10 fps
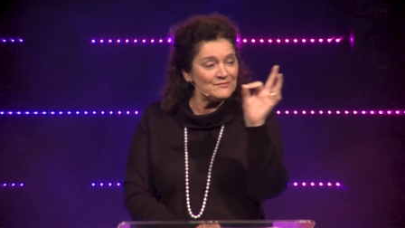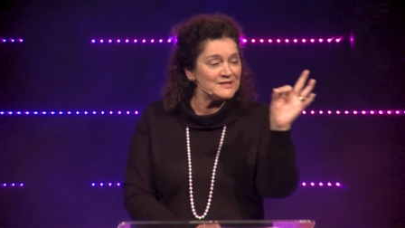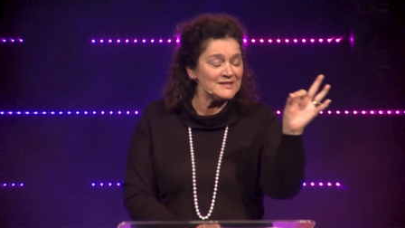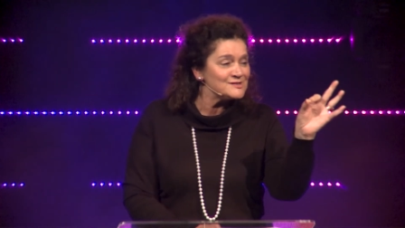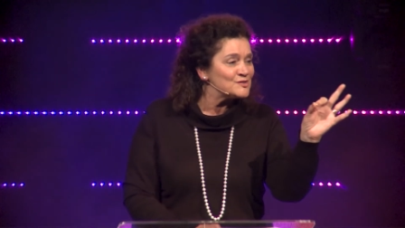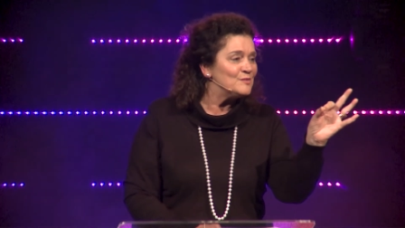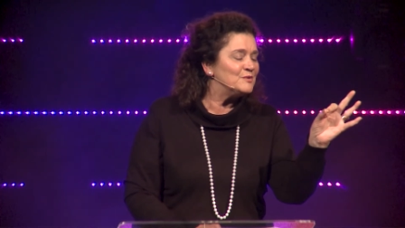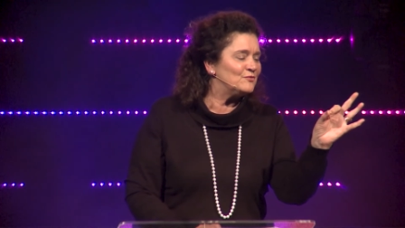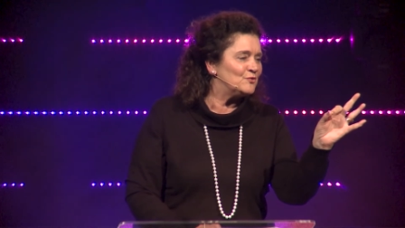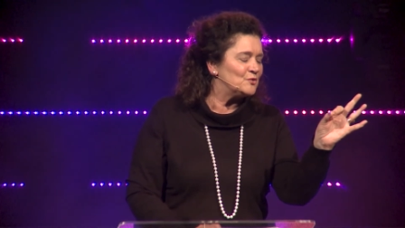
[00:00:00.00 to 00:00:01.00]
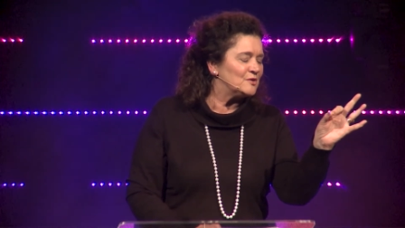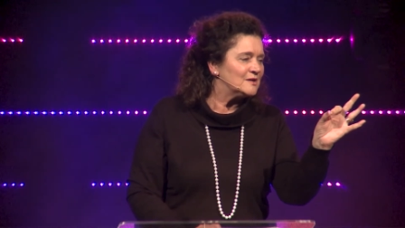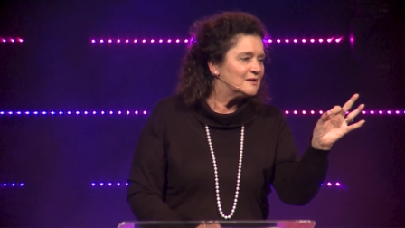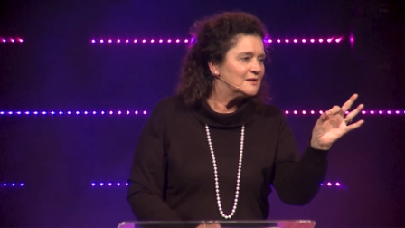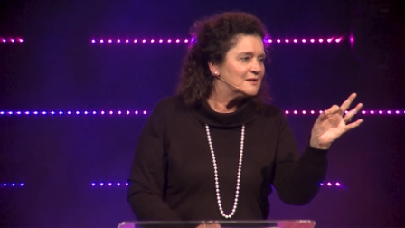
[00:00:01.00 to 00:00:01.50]
done so before,
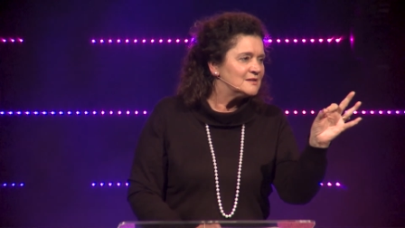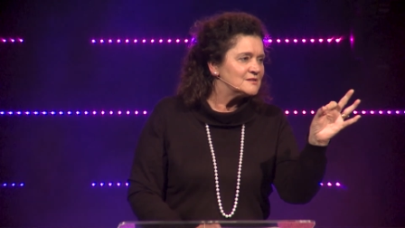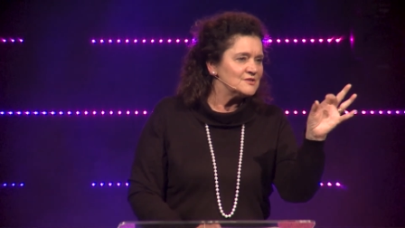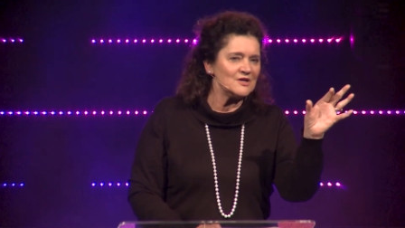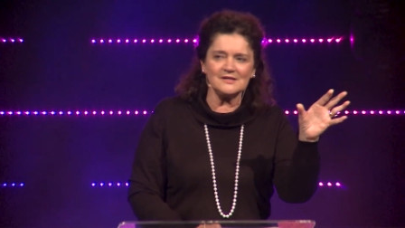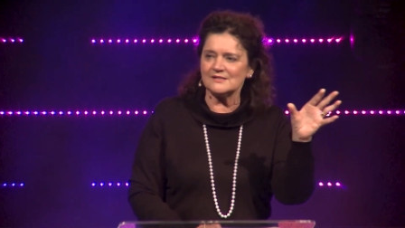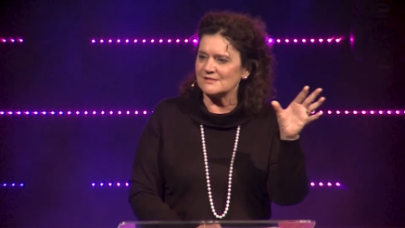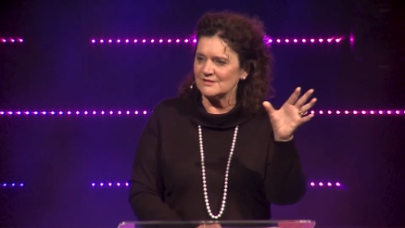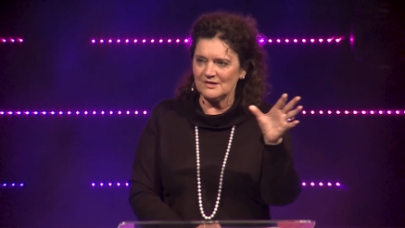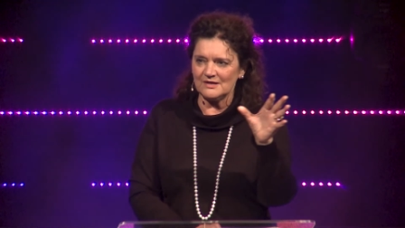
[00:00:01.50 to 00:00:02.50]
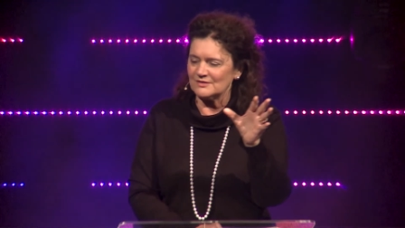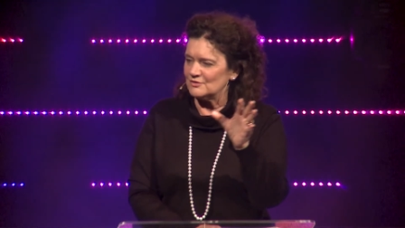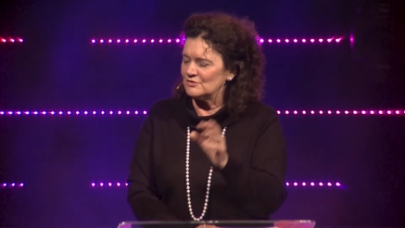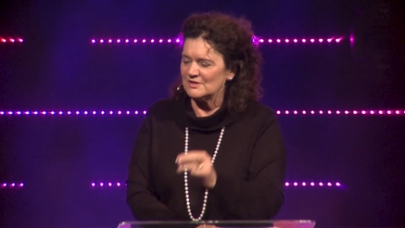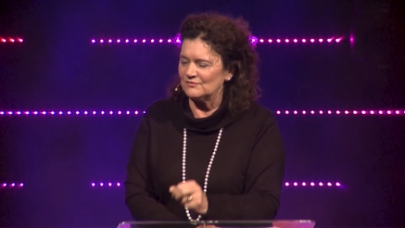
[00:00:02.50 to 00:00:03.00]
tonight is the night that
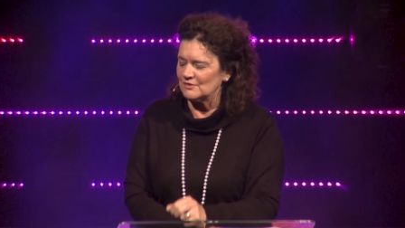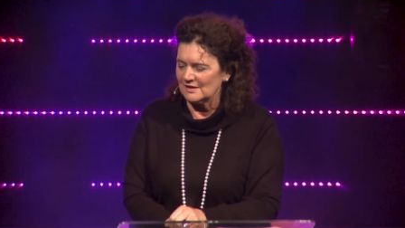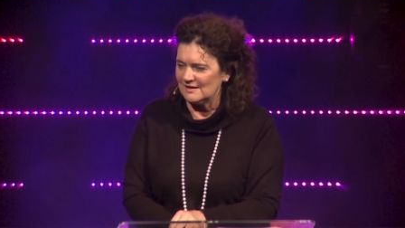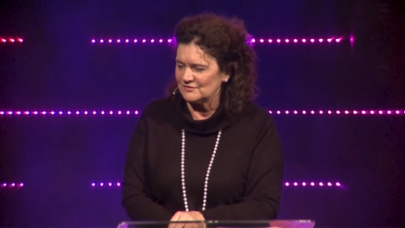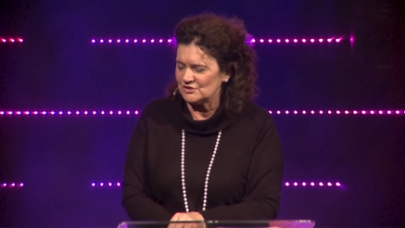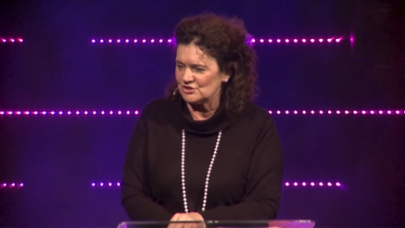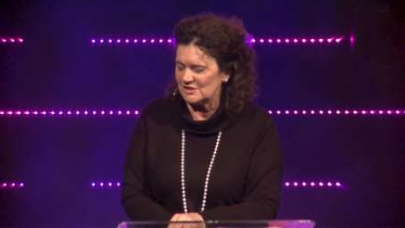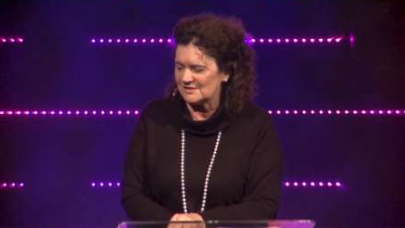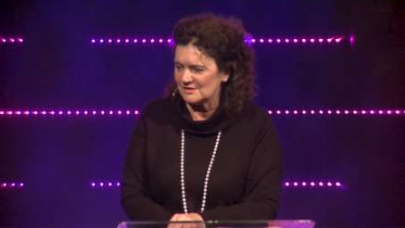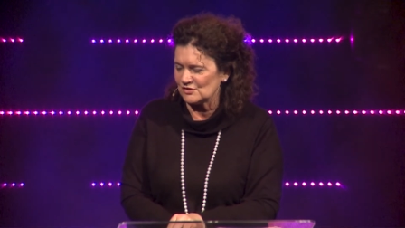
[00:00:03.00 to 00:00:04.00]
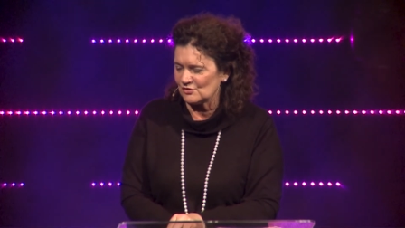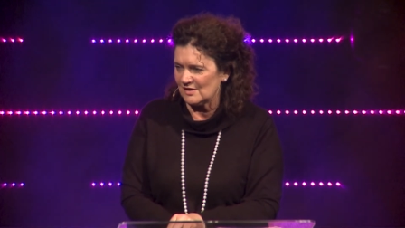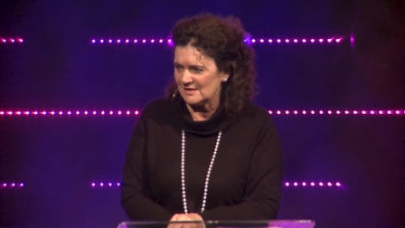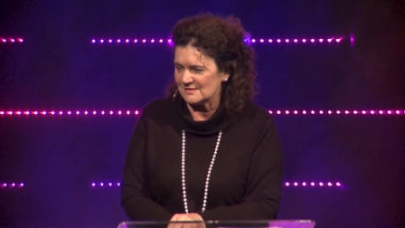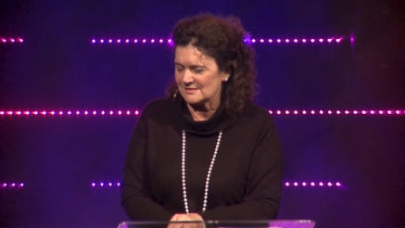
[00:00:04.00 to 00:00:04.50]
you give your life to Jesus
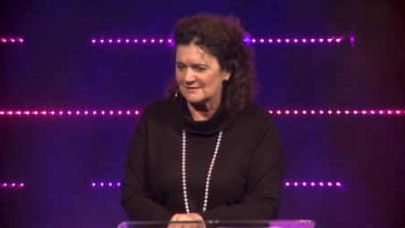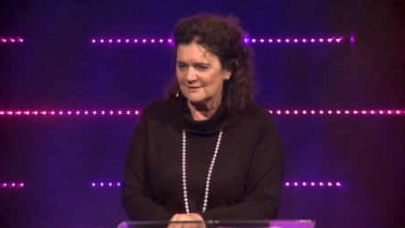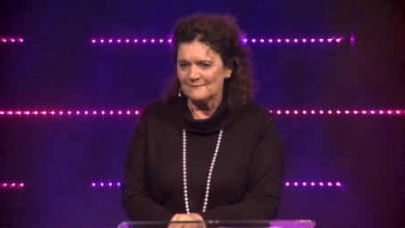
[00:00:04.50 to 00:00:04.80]
Christ.